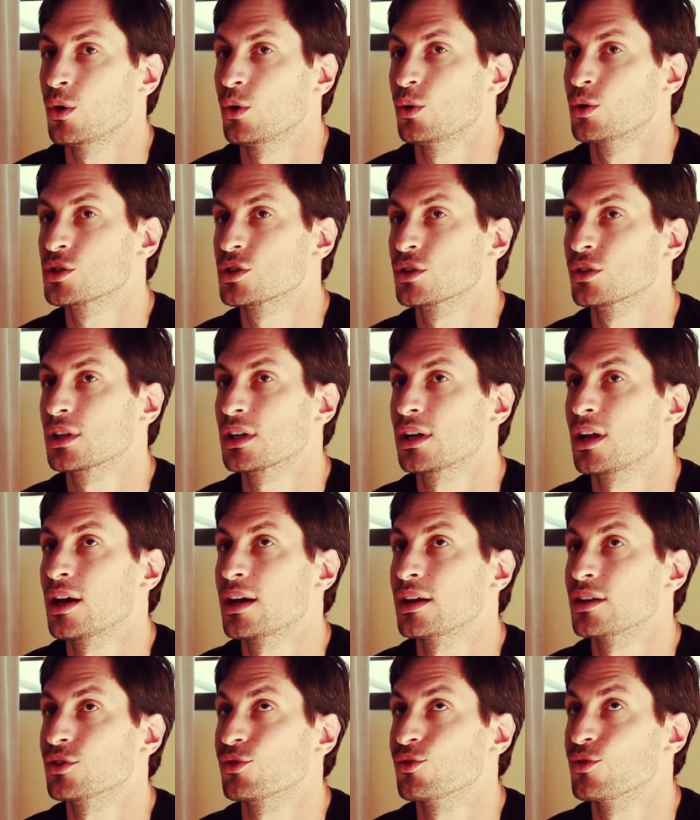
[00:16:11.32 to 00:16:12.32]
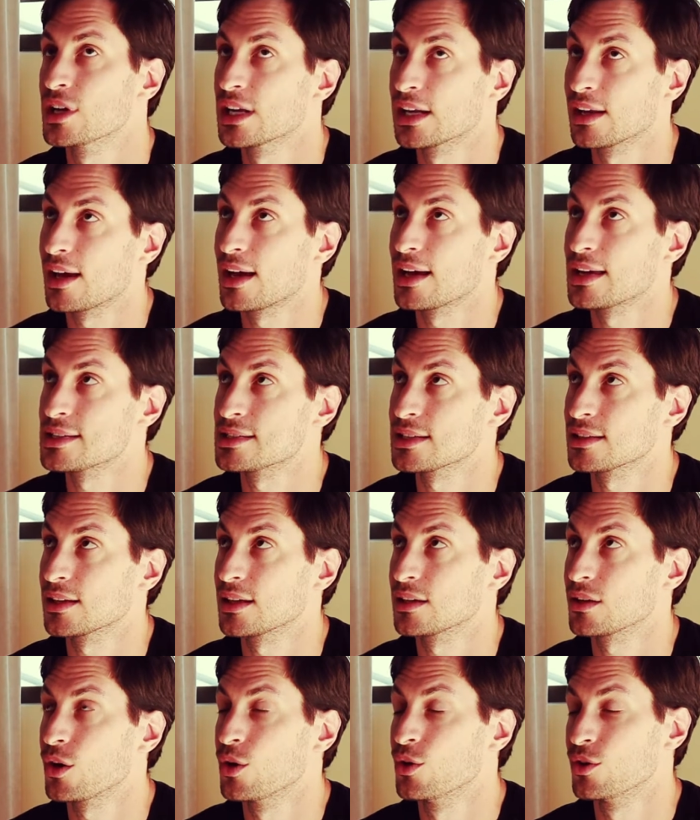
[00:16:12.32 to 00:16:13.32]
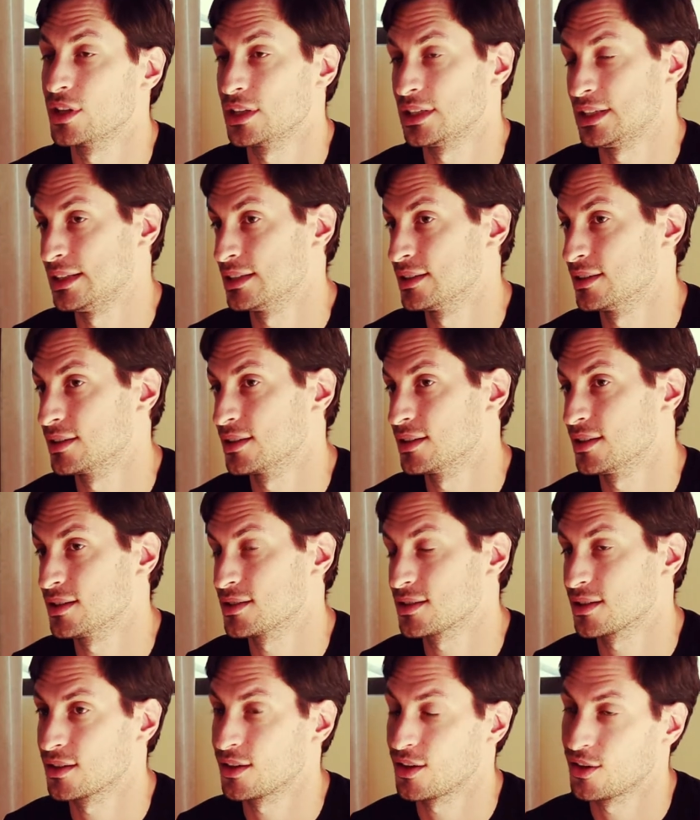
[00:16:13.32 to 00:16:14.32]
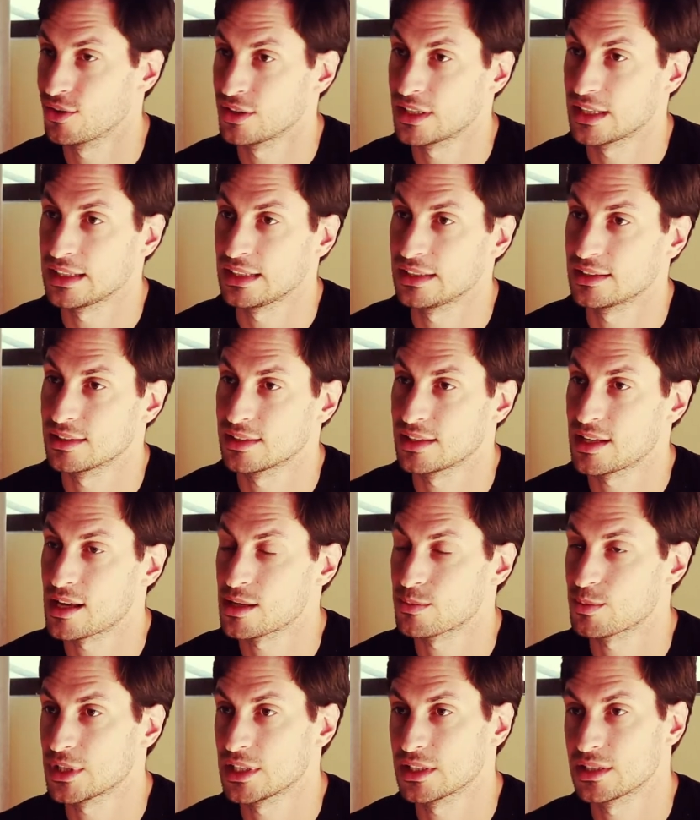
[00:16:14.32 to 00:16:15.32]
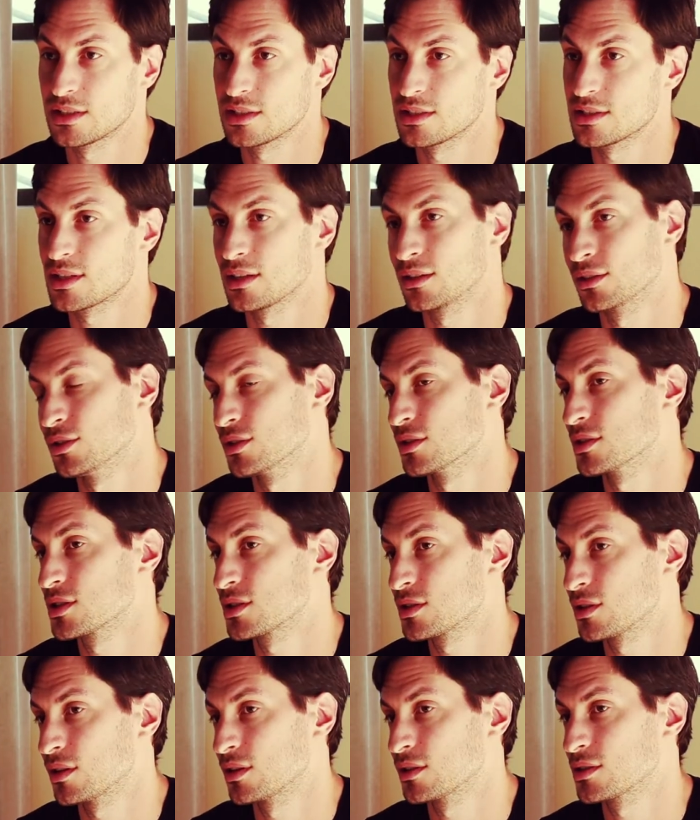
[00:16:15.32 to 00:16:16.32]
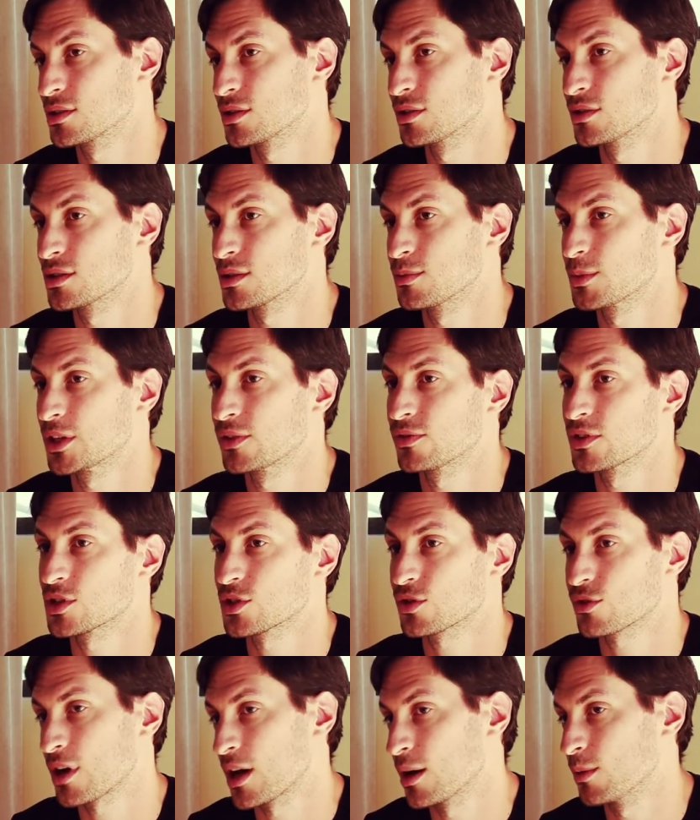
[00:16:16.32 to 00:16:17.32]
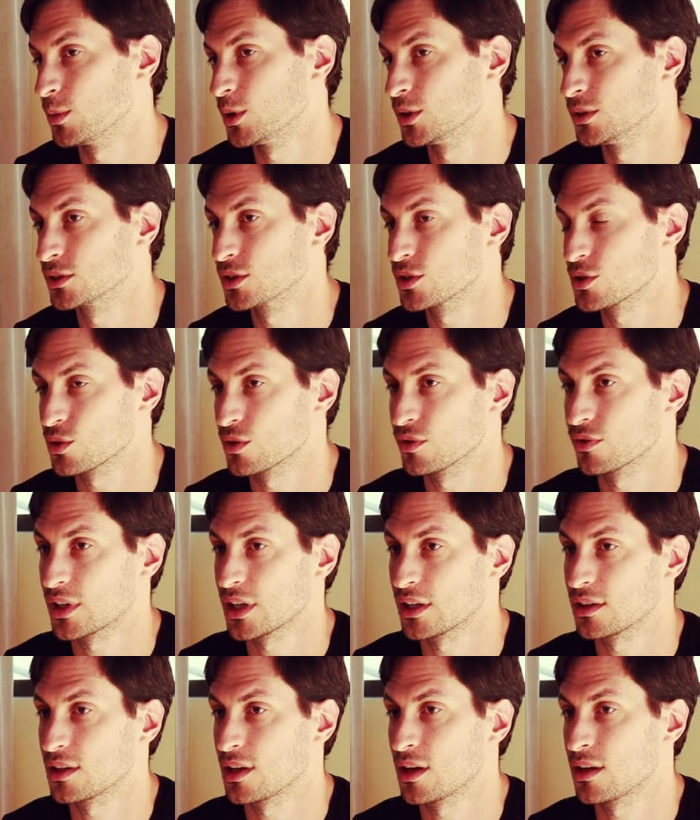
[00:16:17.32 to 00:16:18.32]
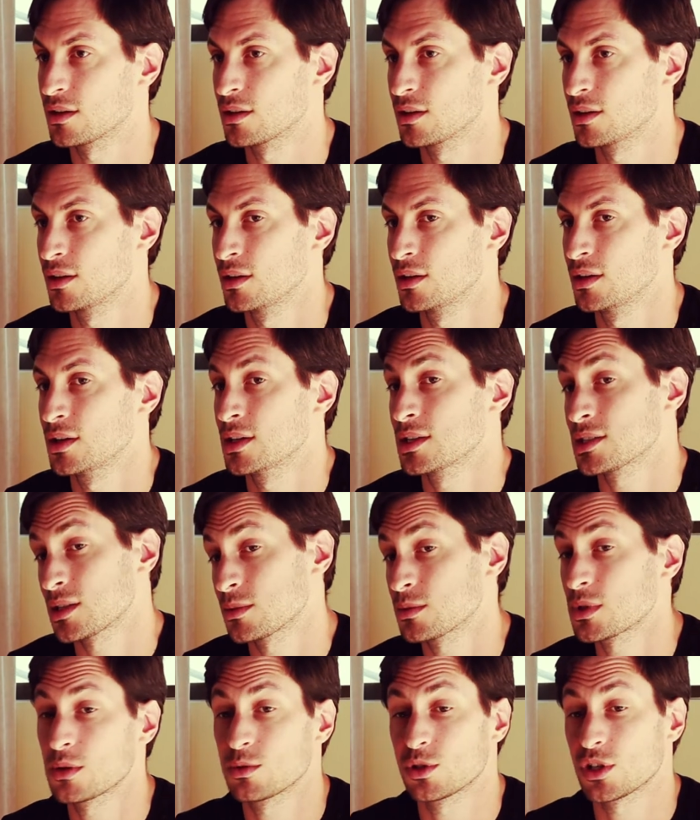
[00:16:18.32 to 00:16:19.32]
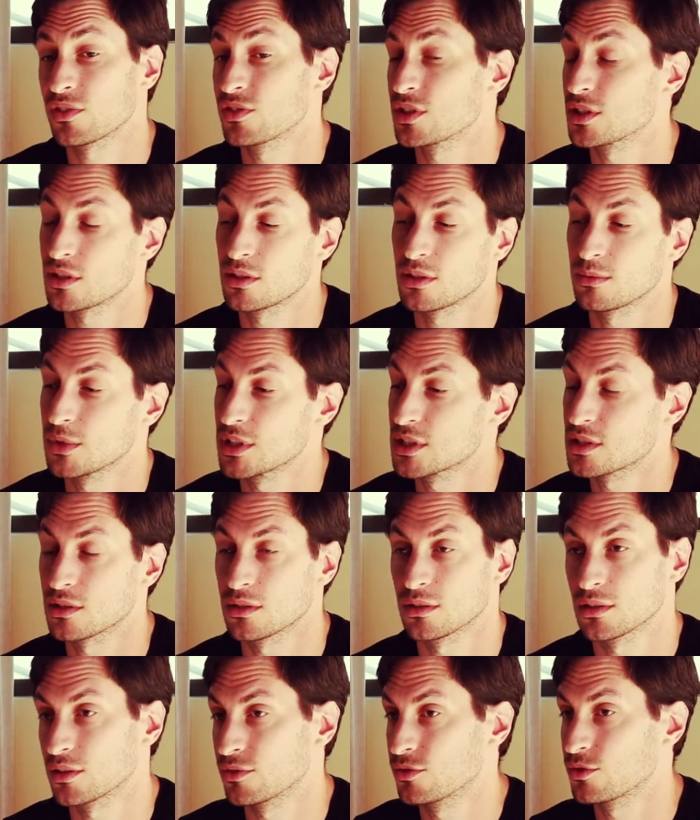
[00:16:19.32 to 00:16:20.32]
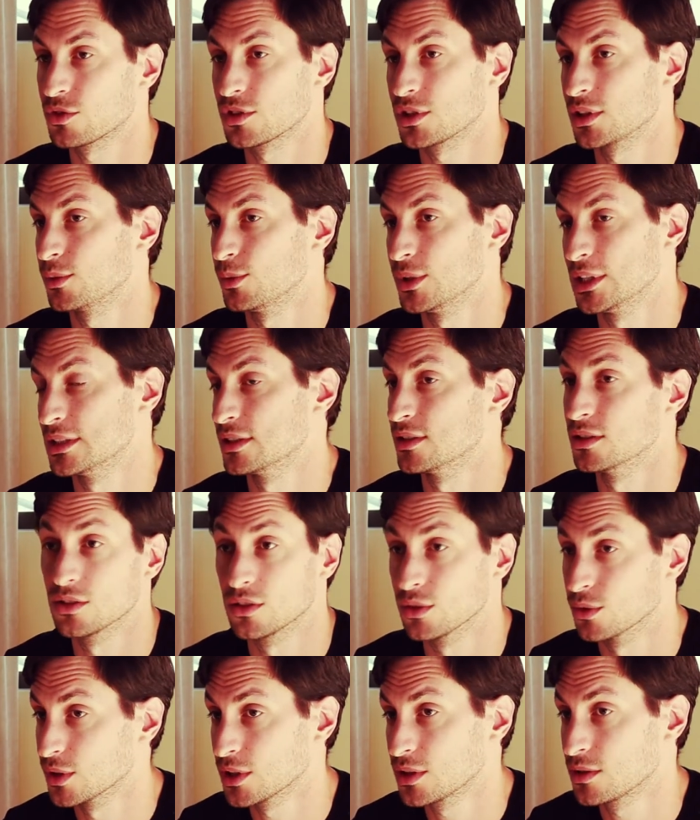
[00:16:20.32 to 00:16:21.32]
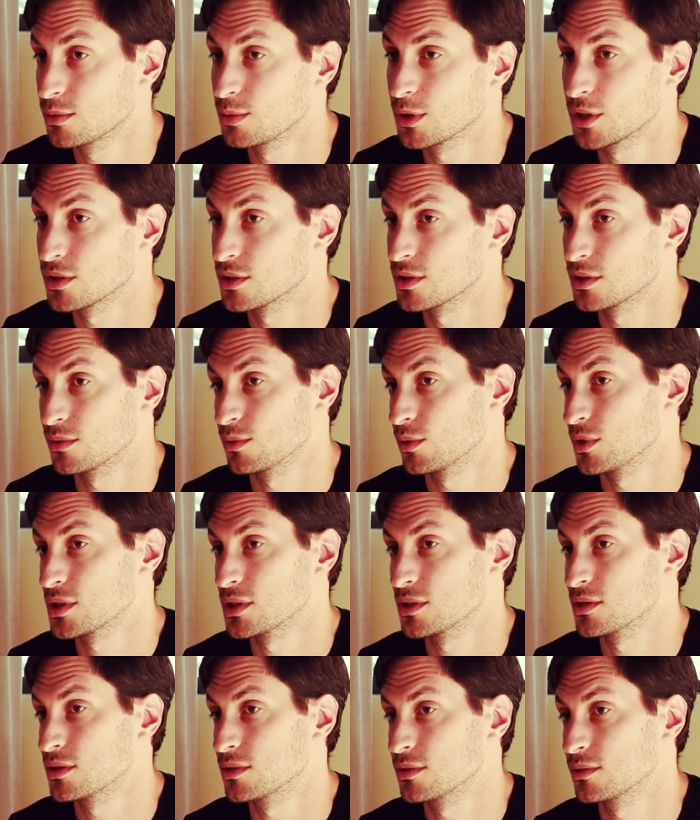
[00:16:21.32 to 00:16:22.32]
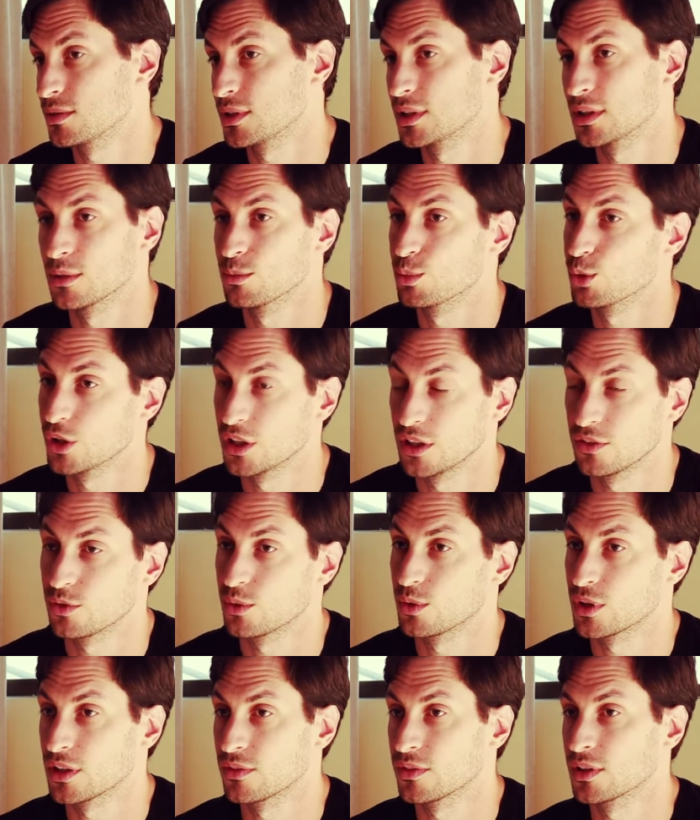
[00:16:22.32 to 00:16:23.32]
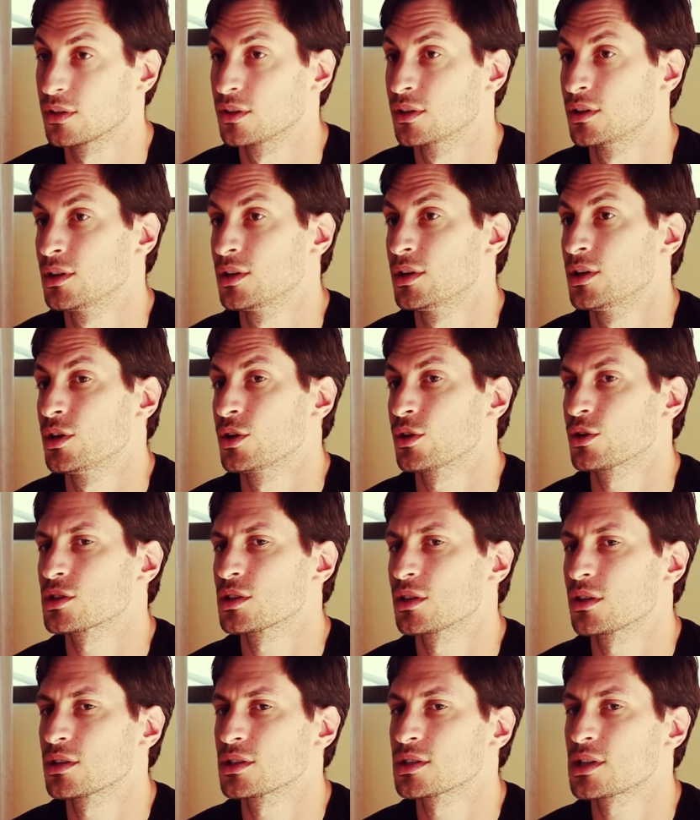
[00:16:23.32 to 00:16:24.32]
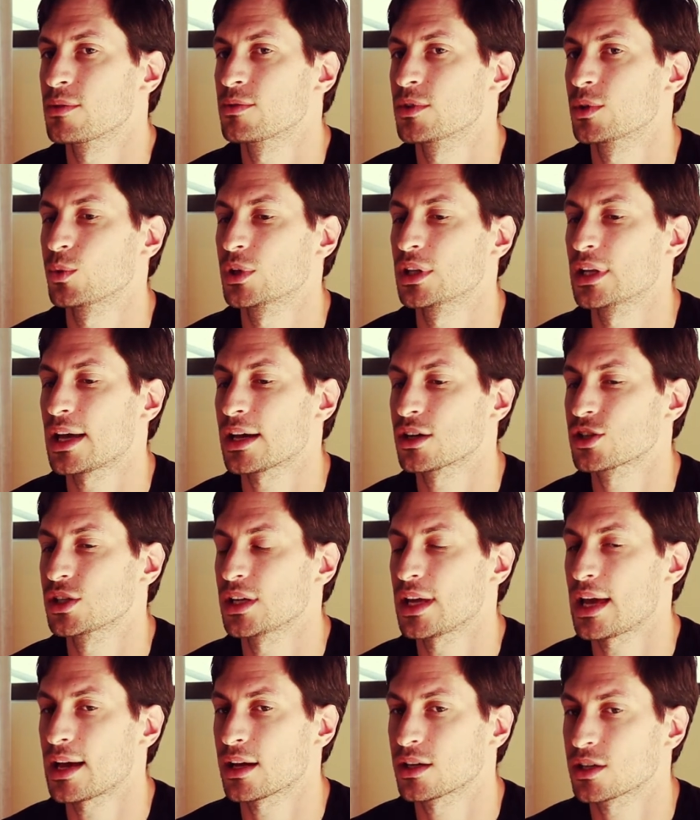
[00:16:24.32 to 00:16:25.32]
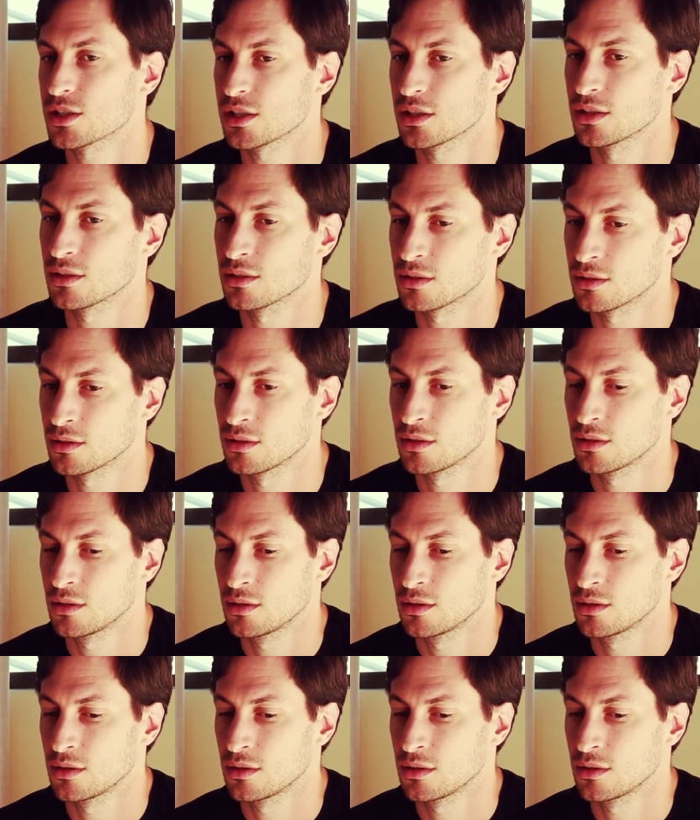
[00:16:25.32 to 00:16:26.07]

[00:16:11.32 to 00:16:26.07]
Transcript: also client realizing that oh they needed this and oh they needed that but they didn't tell you in the start so it's a bit of a scramble to sort of get that sometimes you have to tell them listen unfortunately we didn't do it because it wasn't mm. in the brief or whatever mm. because a lot of time when they actually action